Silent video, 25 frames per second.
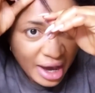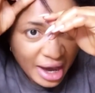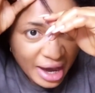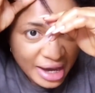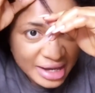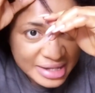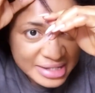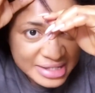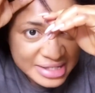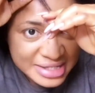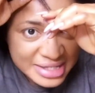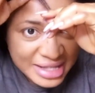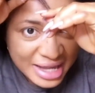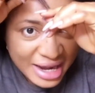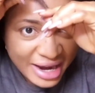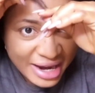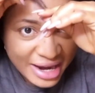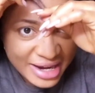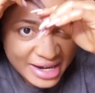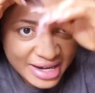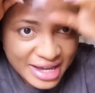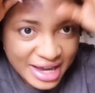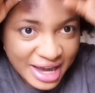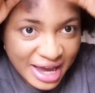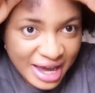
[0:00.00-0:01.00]
as
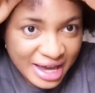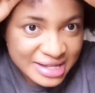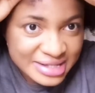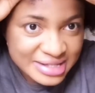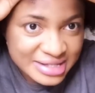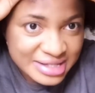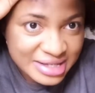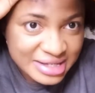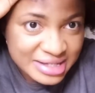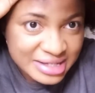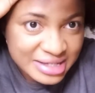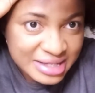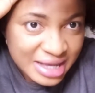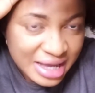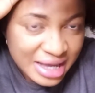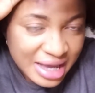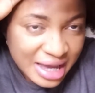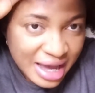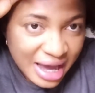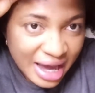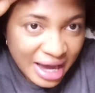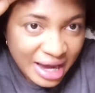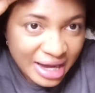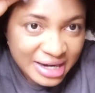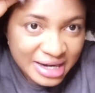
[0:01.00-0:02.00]
tiny as this
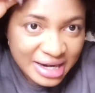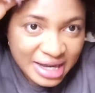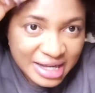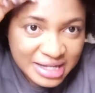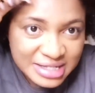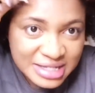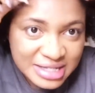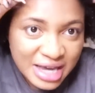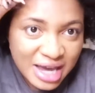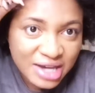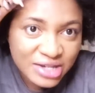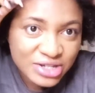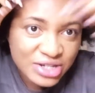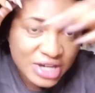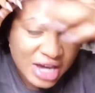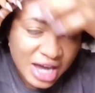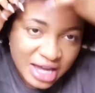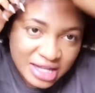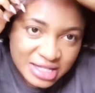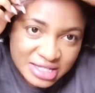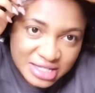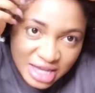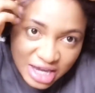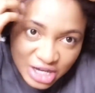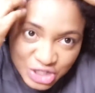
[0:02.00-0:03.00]
and attach
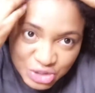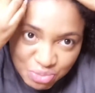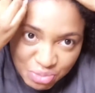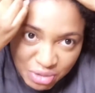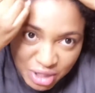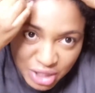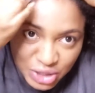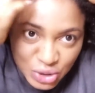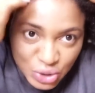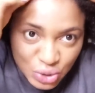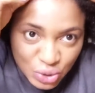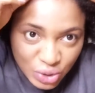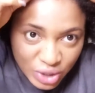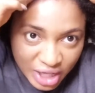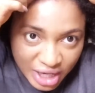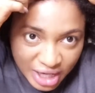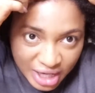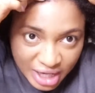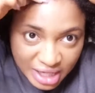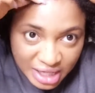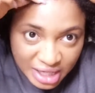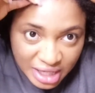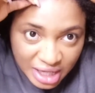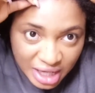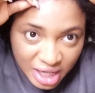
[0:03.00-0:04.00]
attachment to
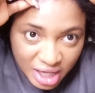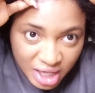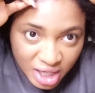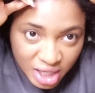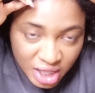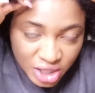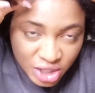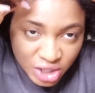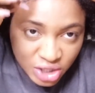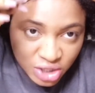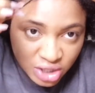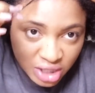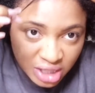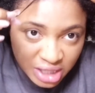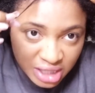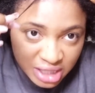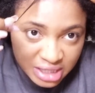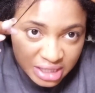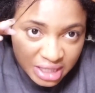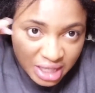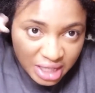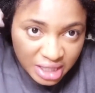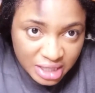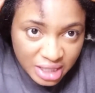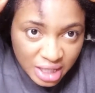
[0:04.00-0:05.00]
it. You
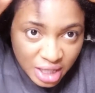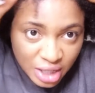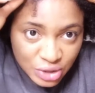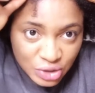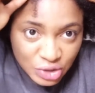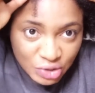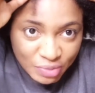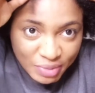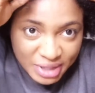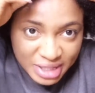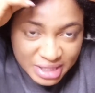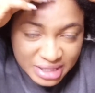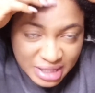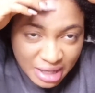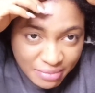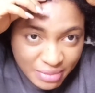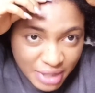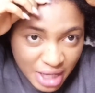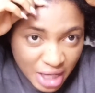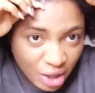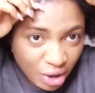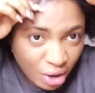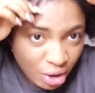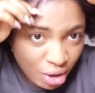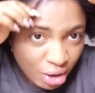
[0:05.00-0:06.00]
understand? So by the time they
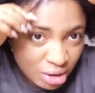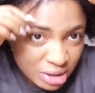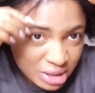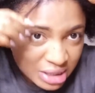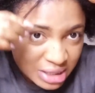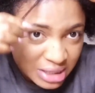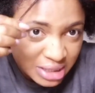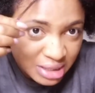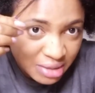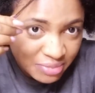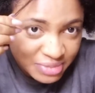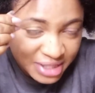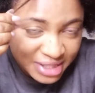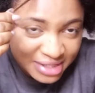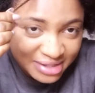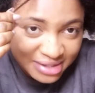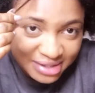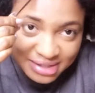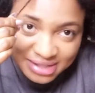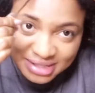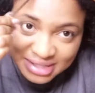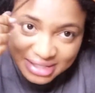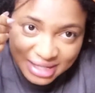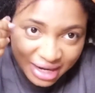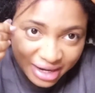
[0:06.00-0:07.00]
cut something
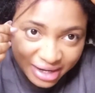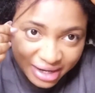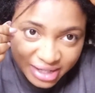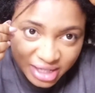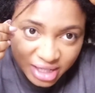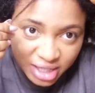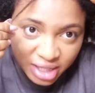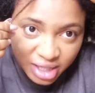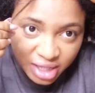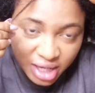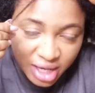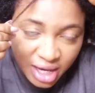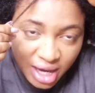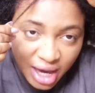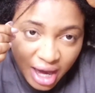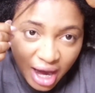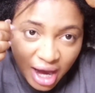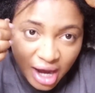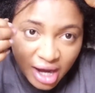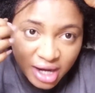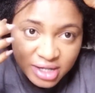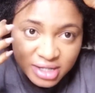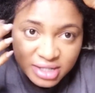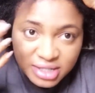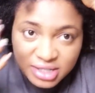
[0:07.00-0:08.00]
this tiny,
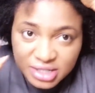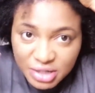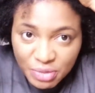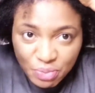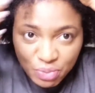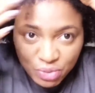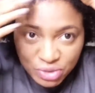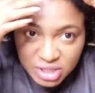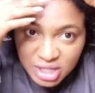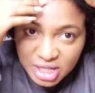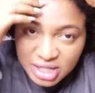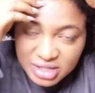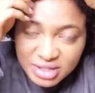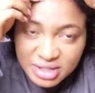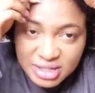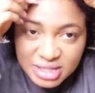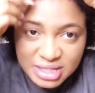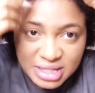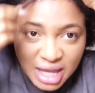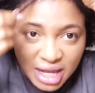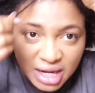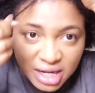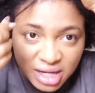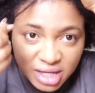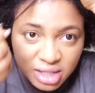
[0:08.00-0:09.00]
and the protective
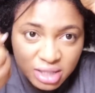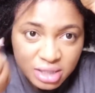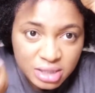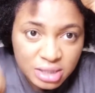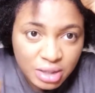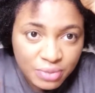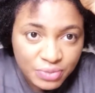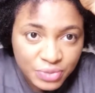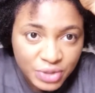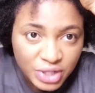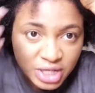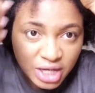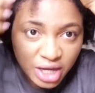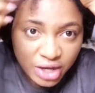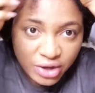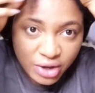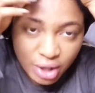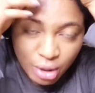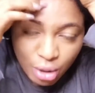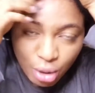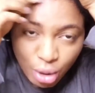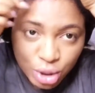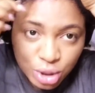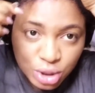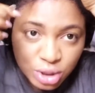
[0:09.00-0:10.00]
styling is something that you're
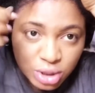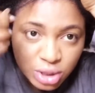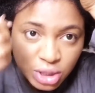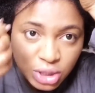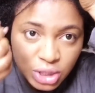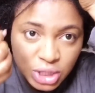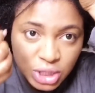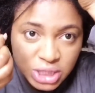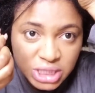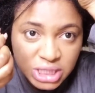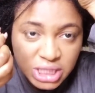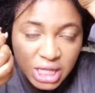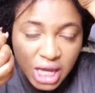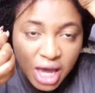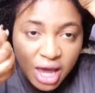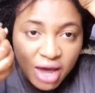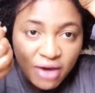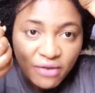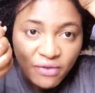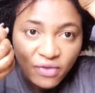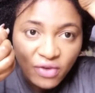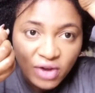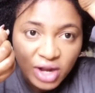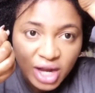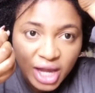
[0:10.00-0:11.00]
going to use
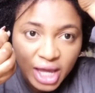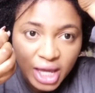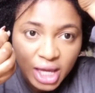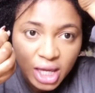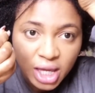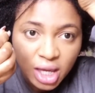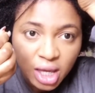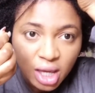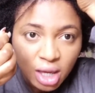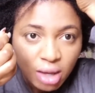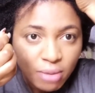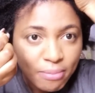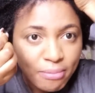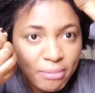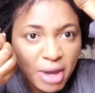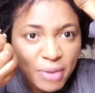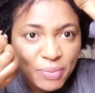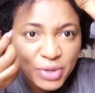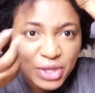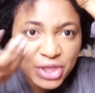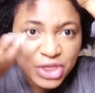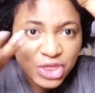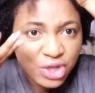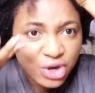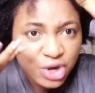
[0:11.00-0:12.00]
for like
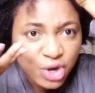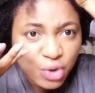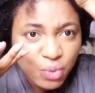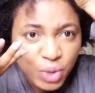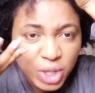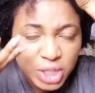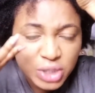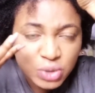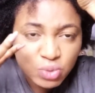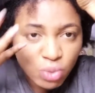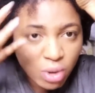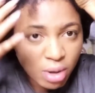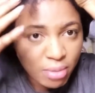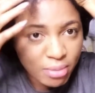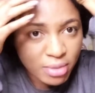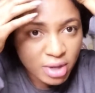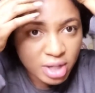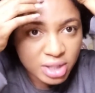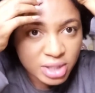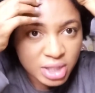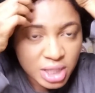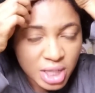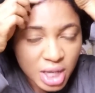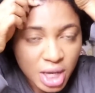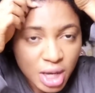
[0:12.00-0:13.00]
maybe 3 weeks, 1
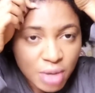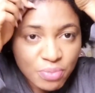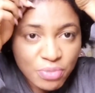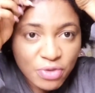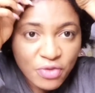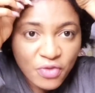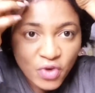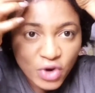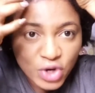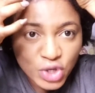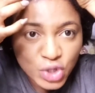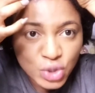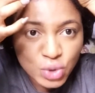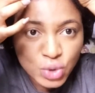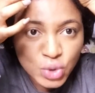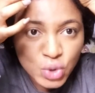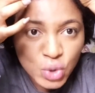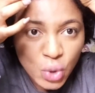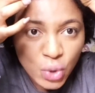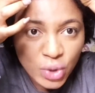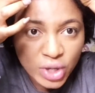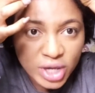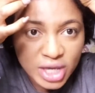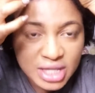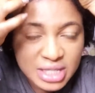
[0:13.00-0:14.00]
month, before you
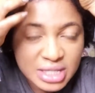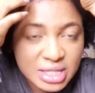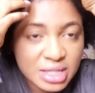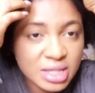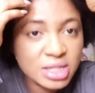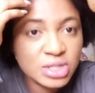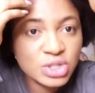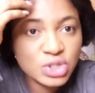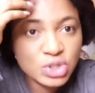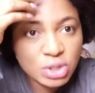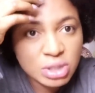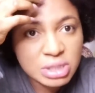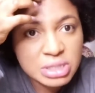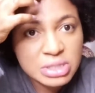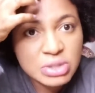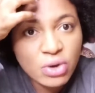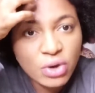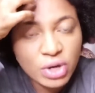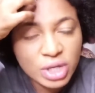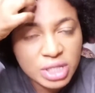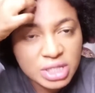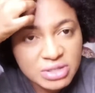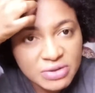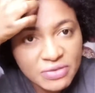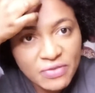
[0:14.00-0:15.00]
know it, it's just
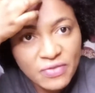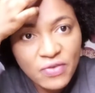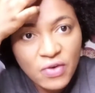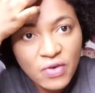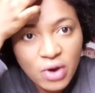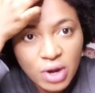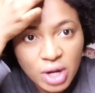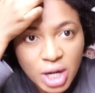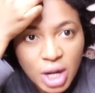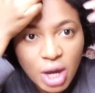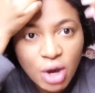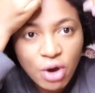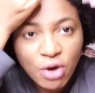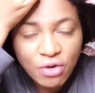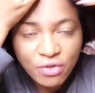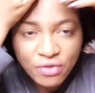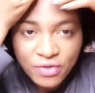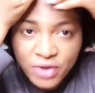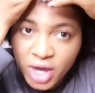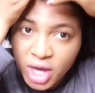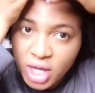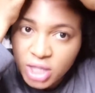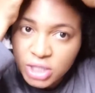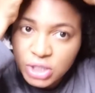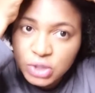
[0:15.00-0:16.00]
going to fall
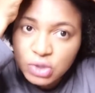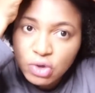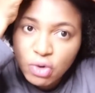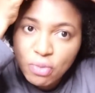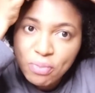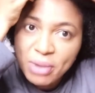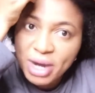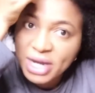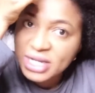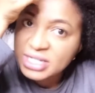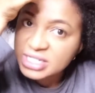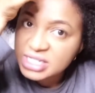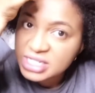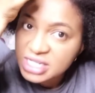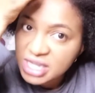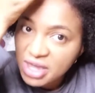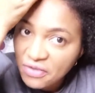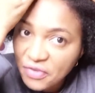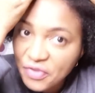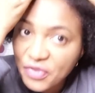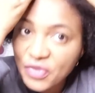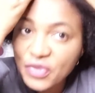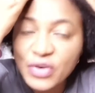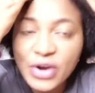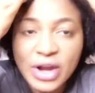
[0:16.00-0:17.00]
off. So my dear
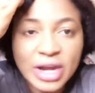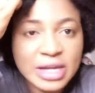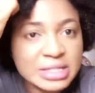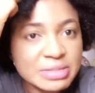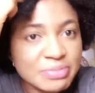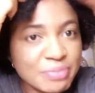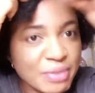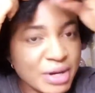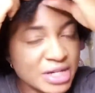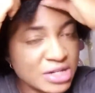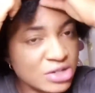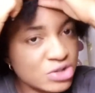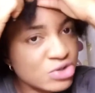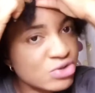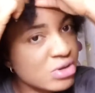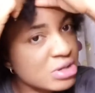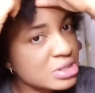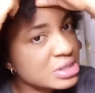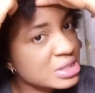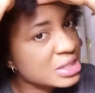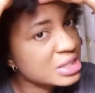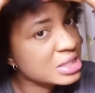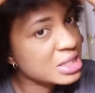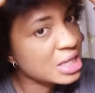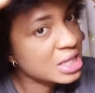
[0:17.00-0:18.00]
friends, my natural
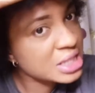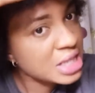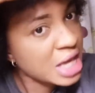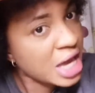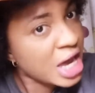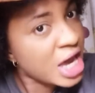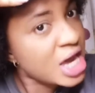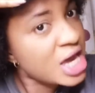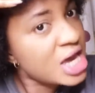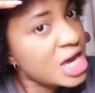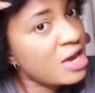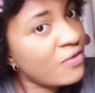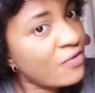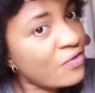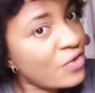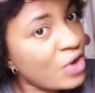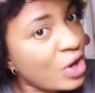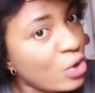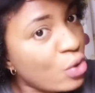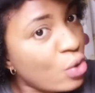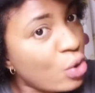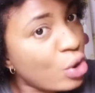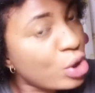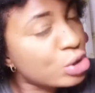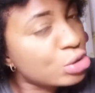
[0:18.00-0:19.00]
sisters, if
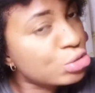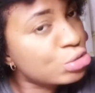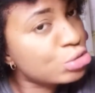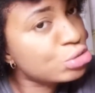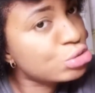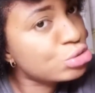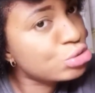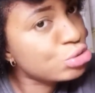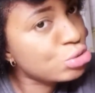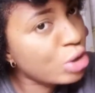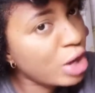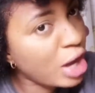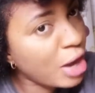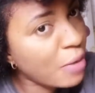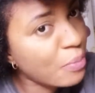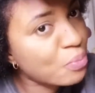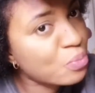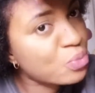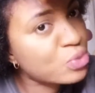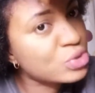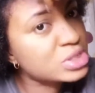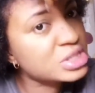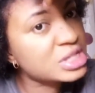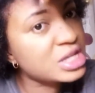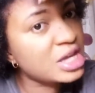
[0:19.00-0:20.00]
you're going to do a
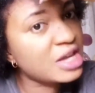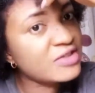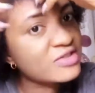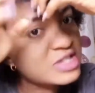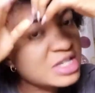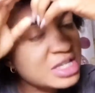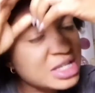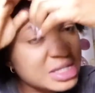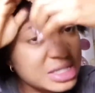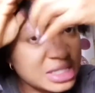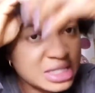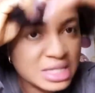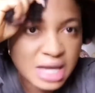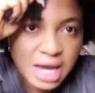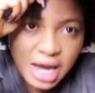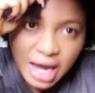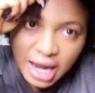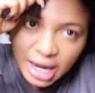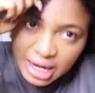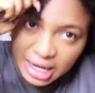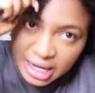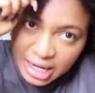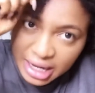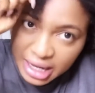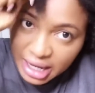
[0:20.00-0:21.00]
protective
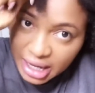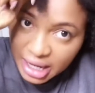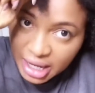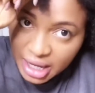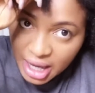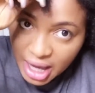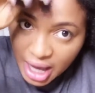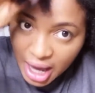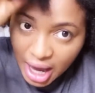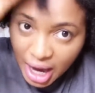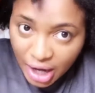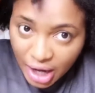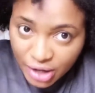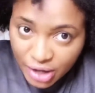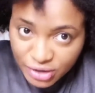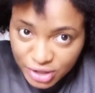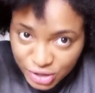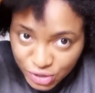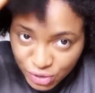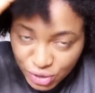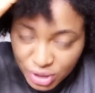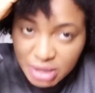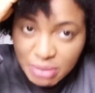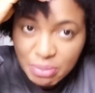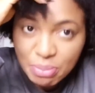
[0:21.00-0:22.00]
styling and you're
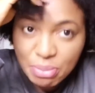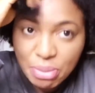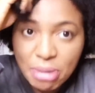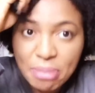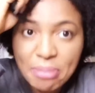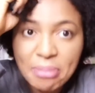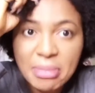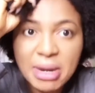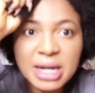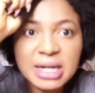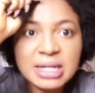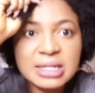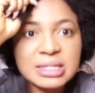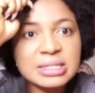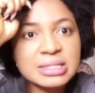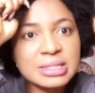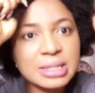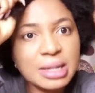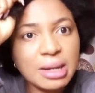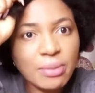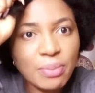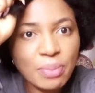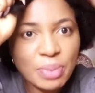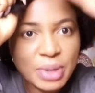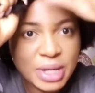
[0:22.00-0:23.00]
doing the Bob Marley
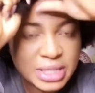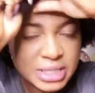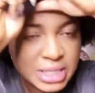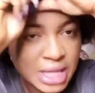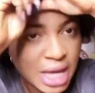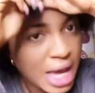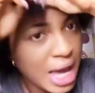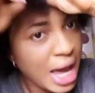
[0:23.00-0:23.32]
style, please